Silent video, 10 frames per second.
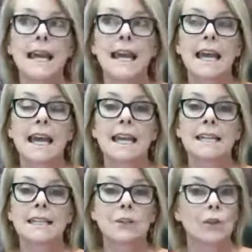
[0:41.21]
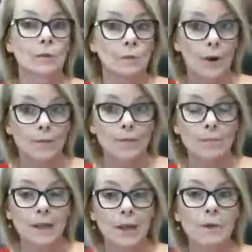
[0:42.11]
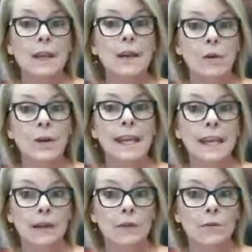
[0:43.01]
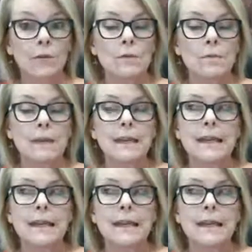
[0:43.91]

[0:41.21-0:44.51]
and you can pop them below here or in our group.